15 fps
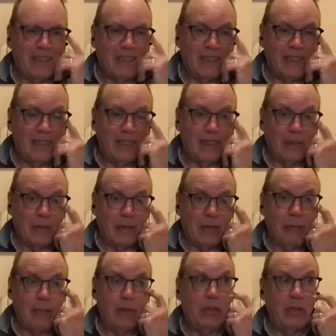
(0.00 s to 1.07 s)
you know
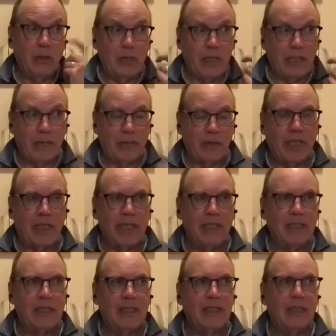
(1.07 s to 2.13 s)
i'd been doing that for
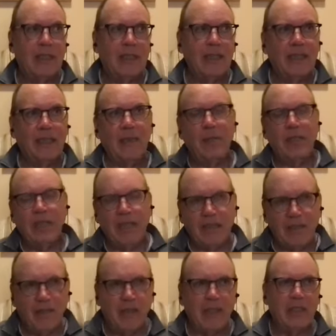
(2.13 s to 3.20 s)
days and, and i mean i had
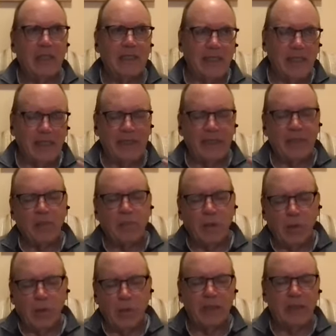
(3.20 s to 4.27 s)
various little
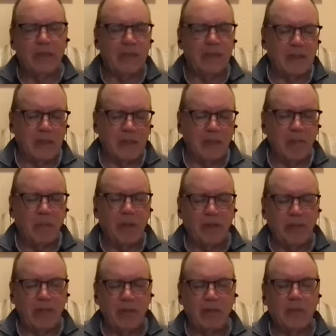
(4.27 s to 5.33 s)
moments but
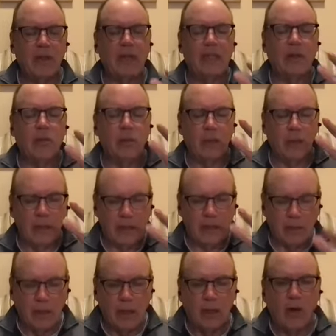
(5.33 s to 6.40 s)
this was like a real
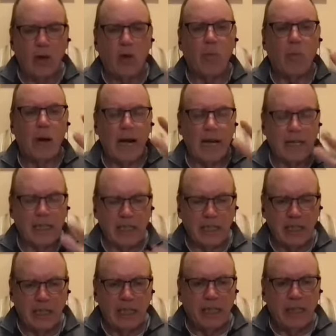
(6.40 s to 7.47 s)
like whole body
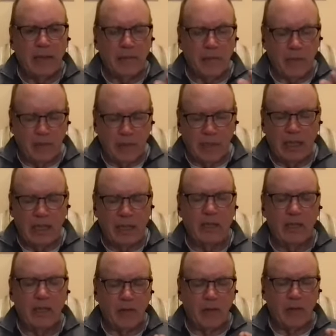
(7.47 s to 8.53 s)
uh, and it
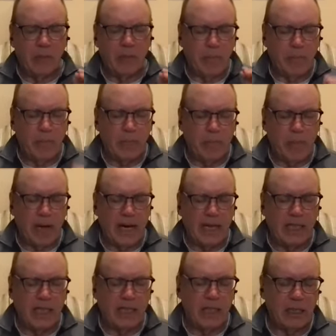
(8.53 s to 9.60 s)
is very
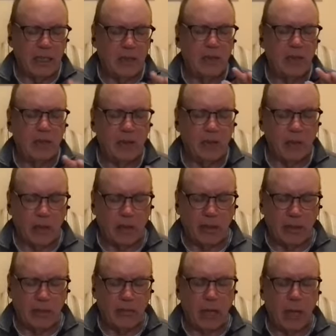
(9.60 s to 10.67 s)
body you know just kind of
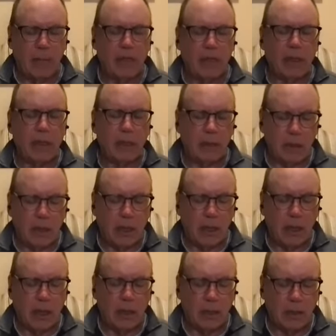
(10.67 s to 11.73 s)
like dropping like
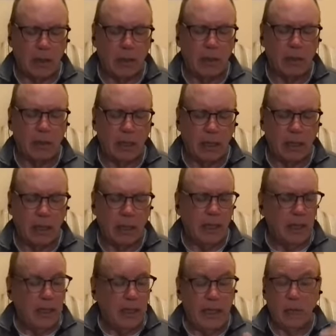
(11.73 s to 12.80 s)
ah okay
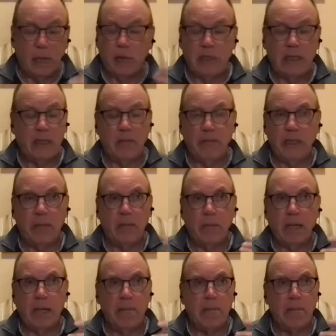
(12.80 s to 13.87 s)
and it wasn't even that
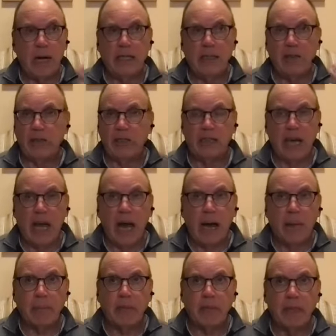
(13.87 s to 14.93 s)
my mind
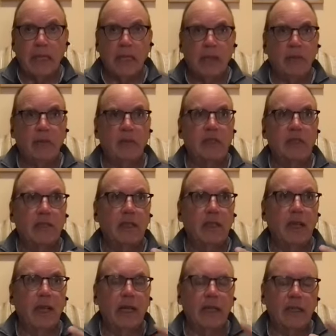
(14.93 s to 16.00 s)
stopped it was just
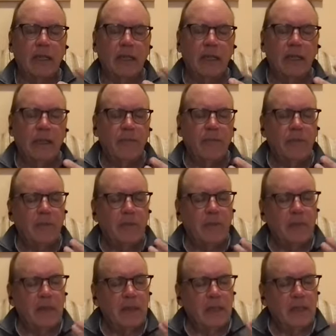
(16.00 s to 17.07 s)
that like
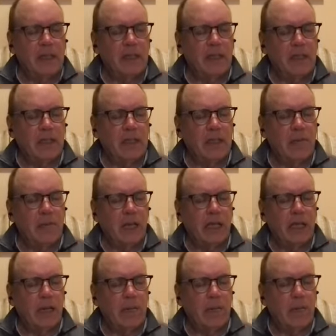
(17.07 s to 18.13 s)
it didn't seem
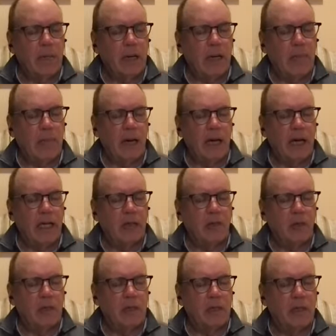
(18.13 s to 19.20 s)
like my mind
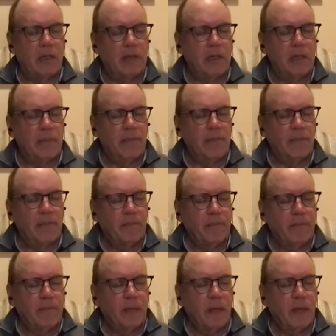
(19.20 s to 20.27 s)
was
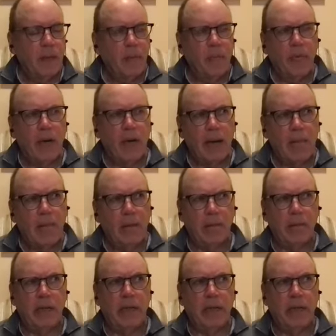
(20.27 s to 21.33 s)
a
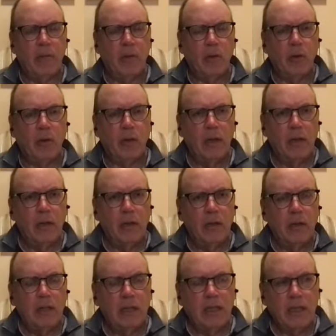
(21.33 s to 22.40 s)
problem anymore
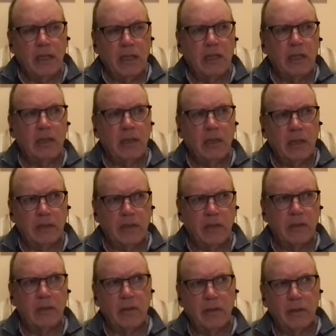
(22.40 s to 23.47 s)
which i think is
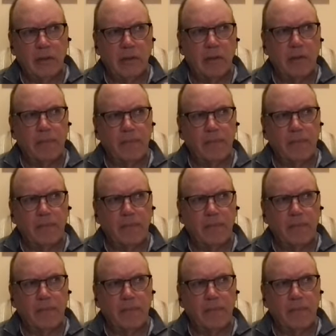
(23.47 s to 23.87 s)
also sort of